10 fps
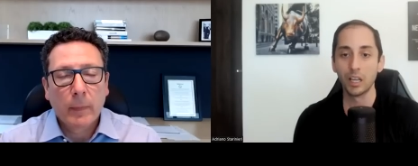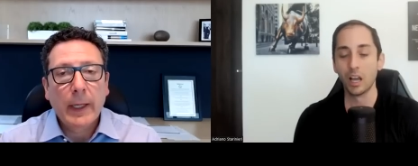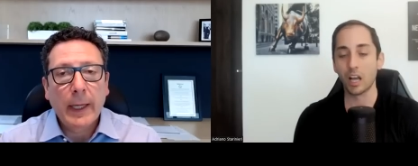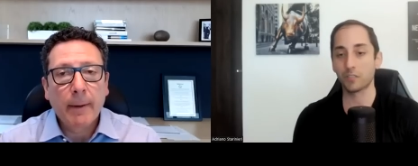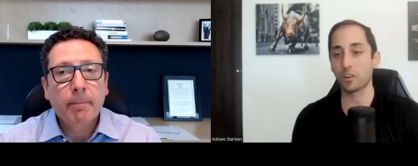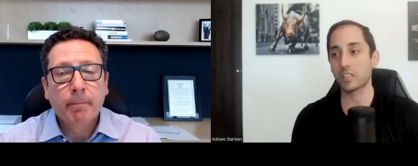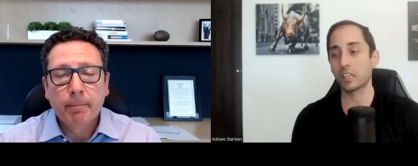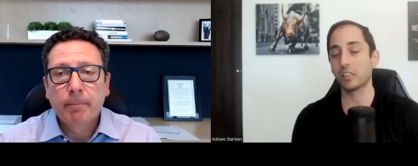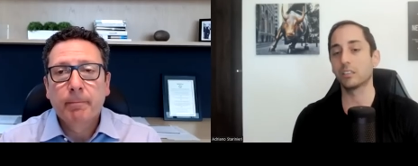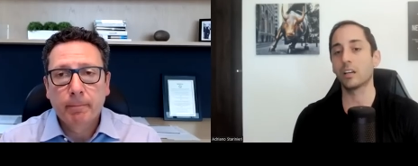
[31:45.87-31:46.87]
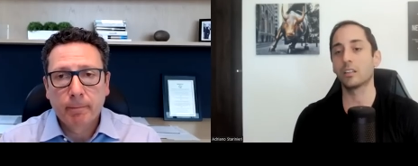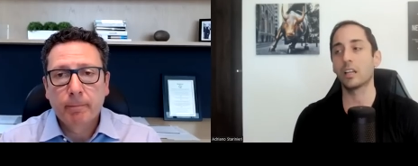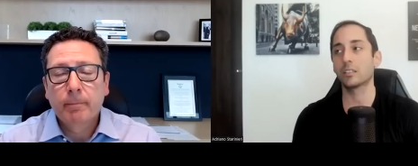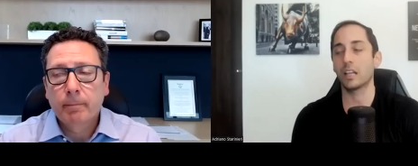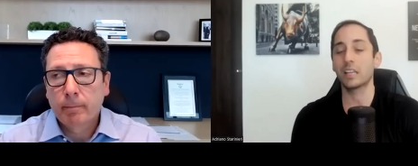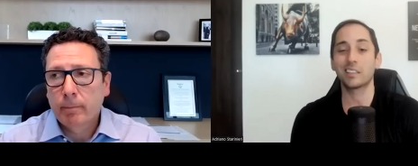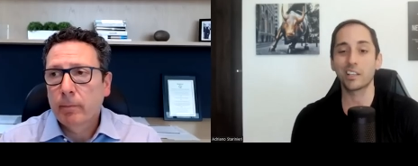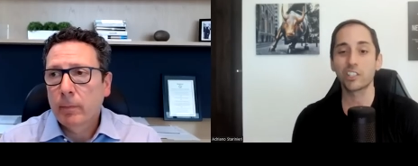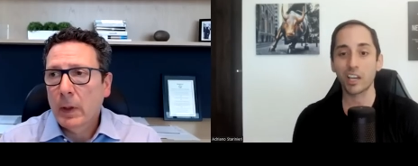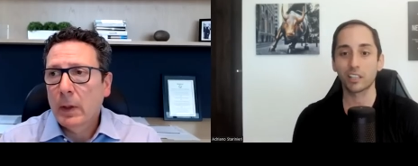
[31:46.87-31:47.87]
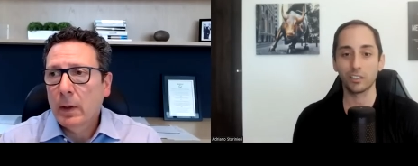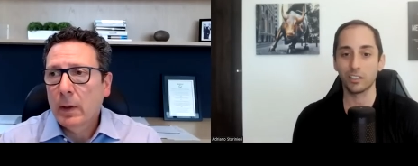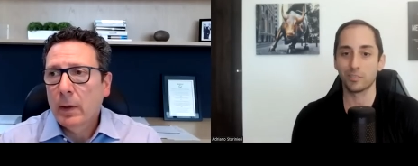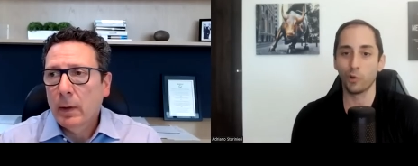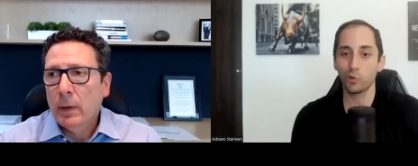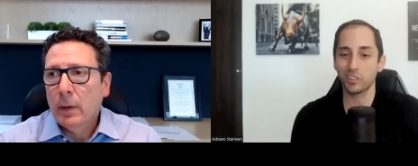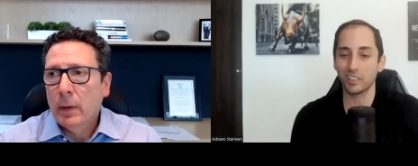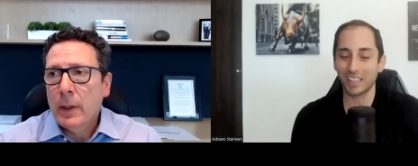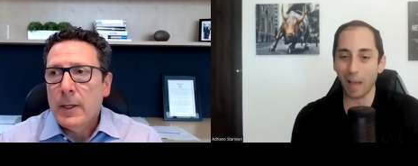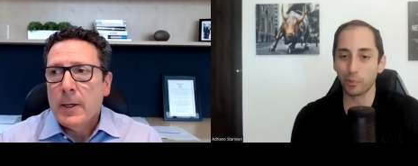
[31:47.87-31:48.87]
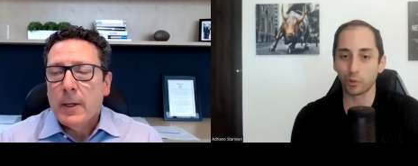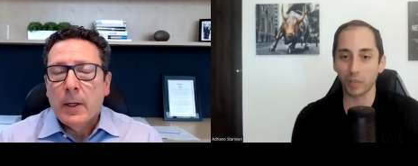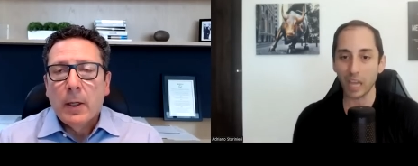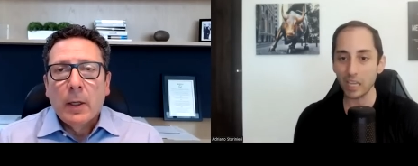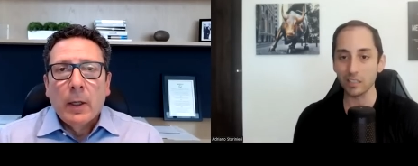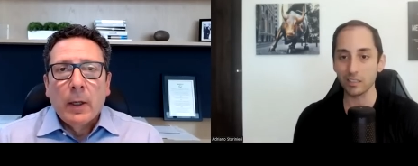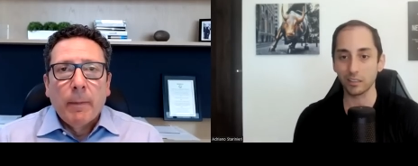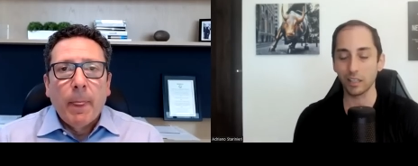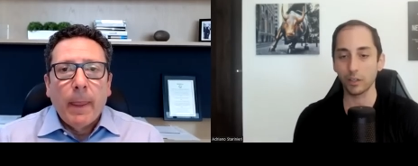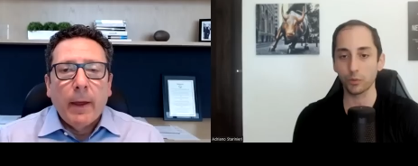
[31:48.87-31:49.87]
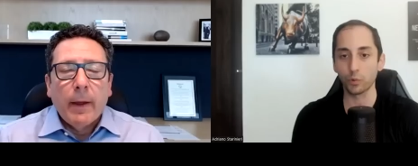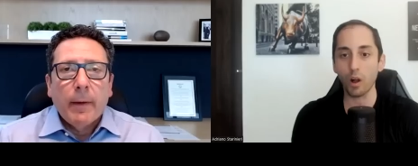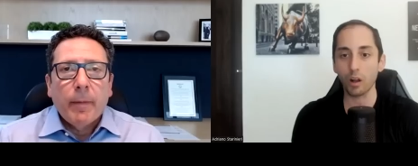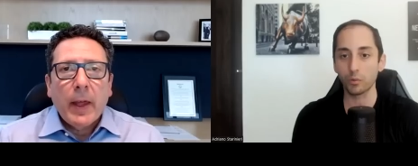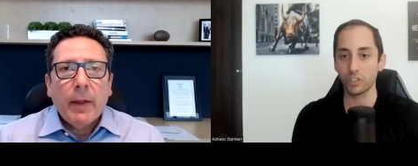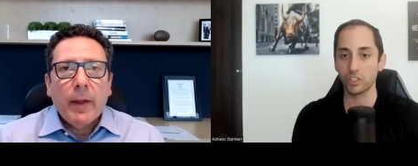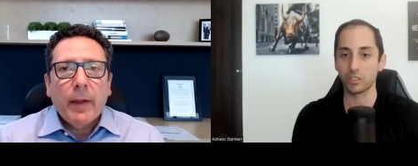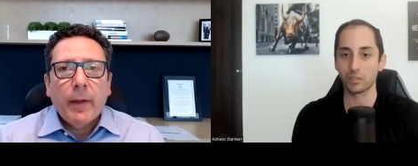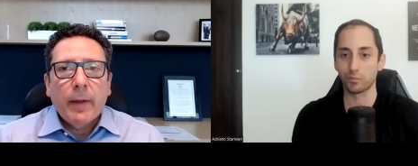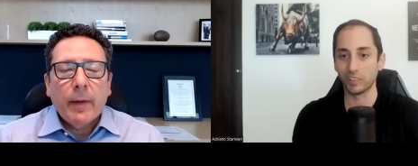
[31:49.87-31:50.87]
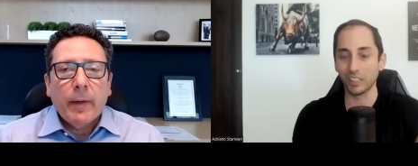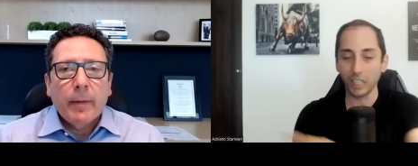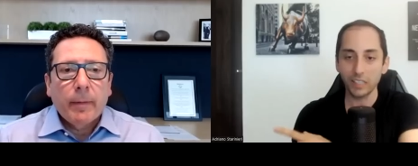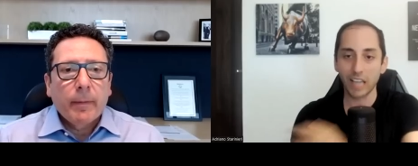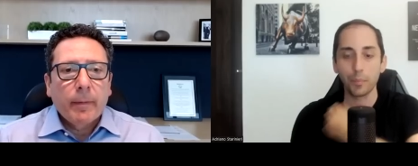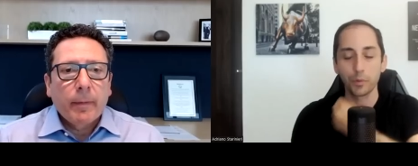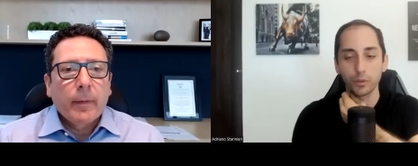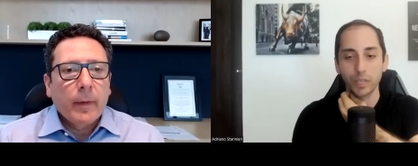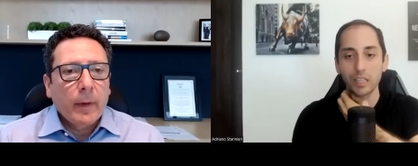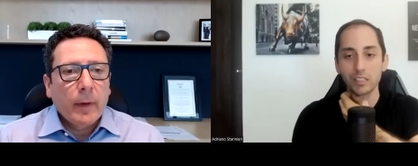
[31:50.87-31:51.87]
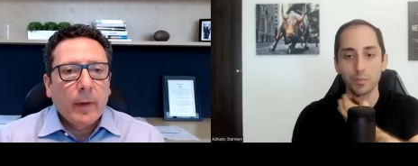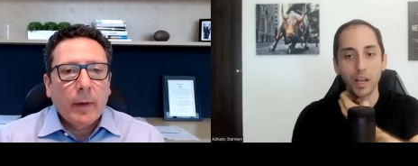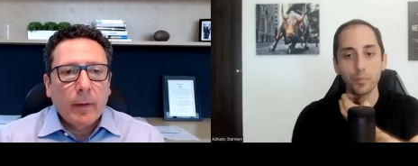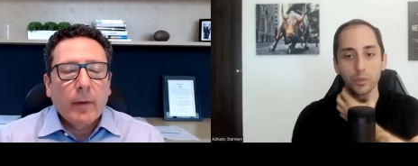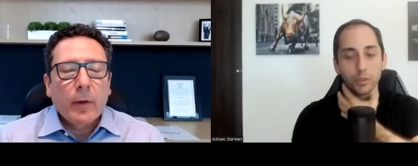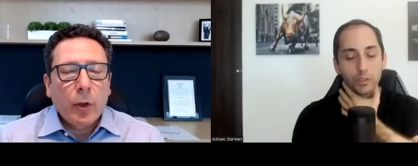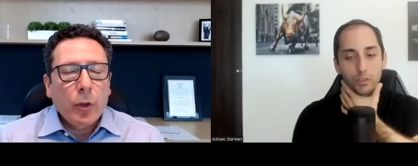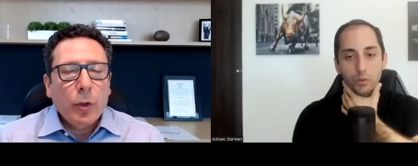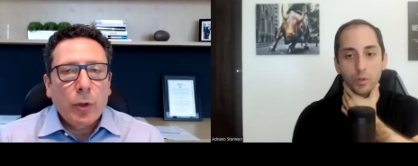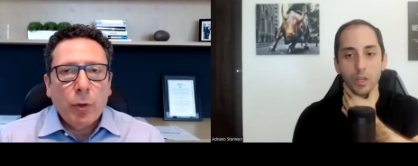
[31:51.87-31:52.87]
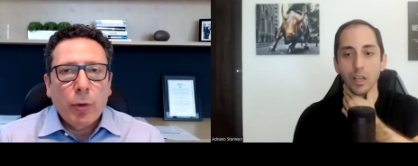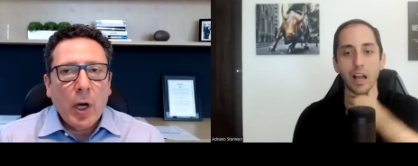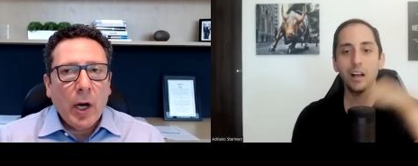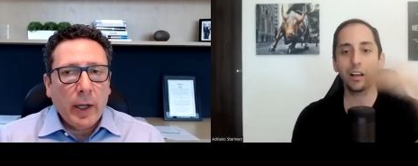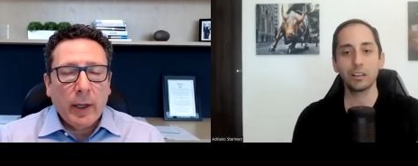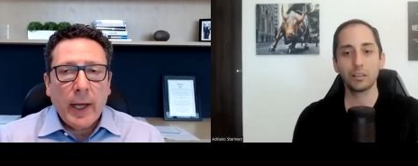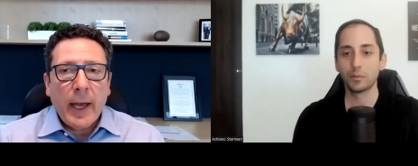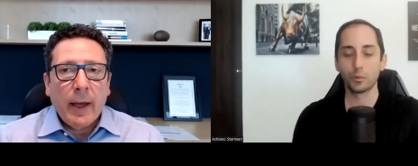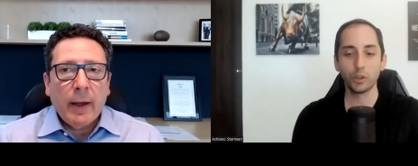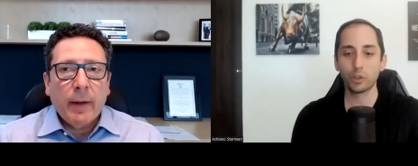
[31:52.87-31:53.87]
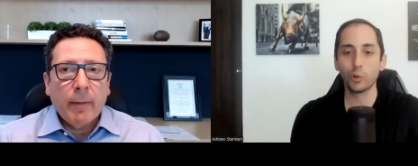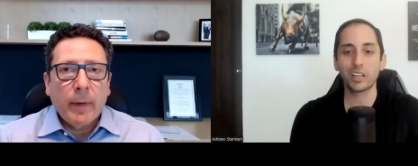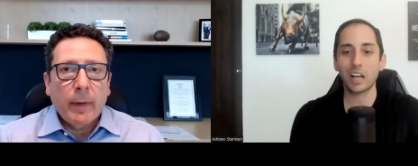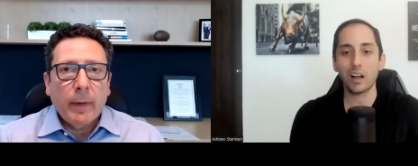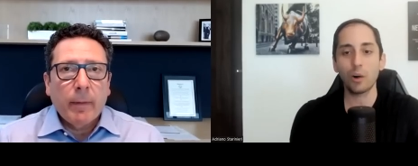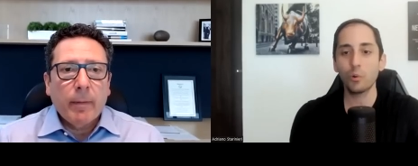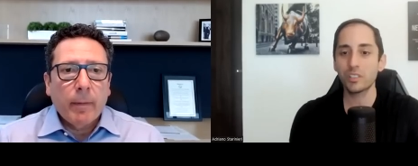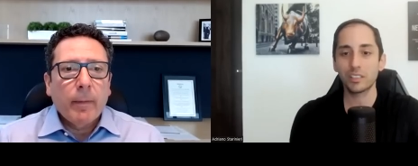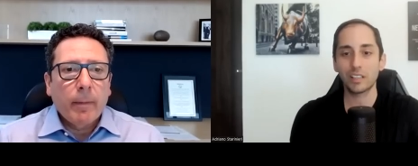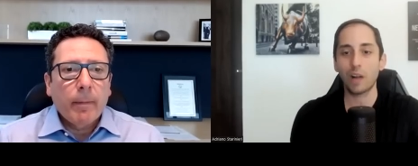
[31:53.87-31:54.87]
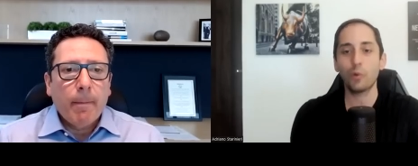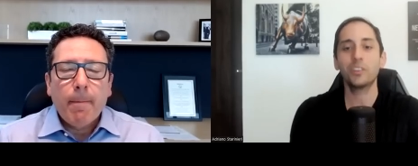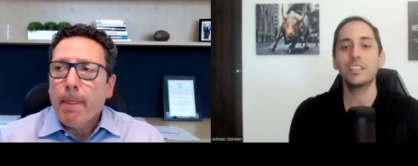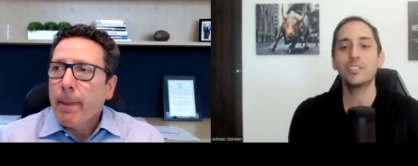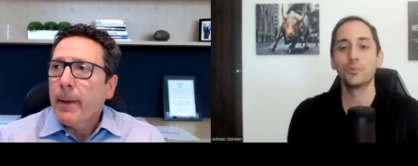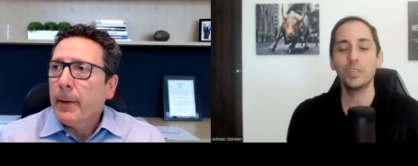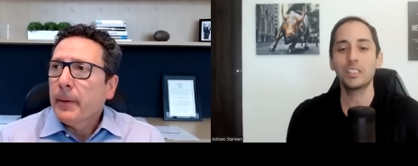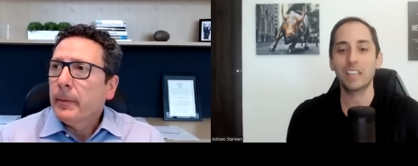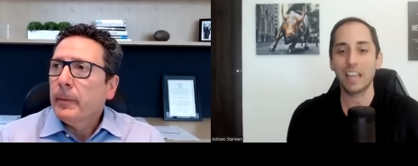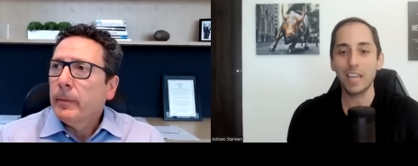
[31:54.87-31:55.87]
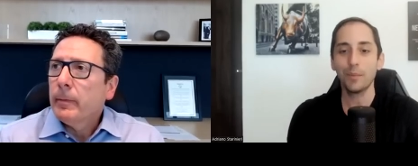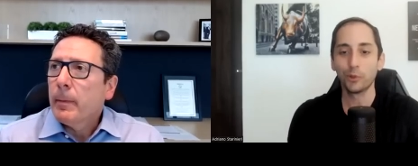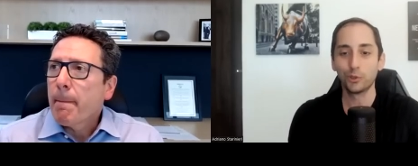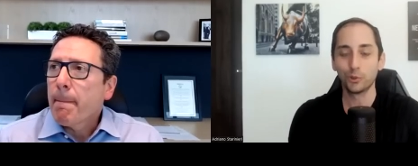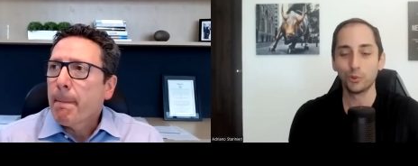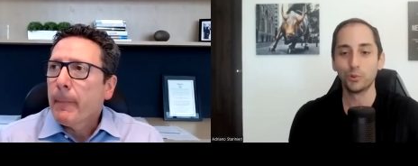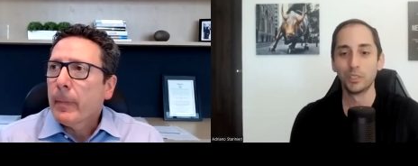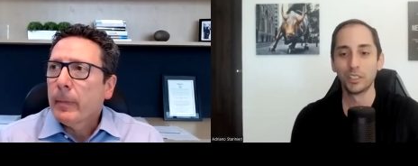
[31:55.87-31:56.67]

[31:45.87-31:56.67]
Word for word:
Speaker 1: yeah. as far as I could tell, last last I checked, it's mostly capital gains and, and, and ROC, which is delayed capital gains in my book. So you got how, it. Real quick, how, how is it how are these REITs able to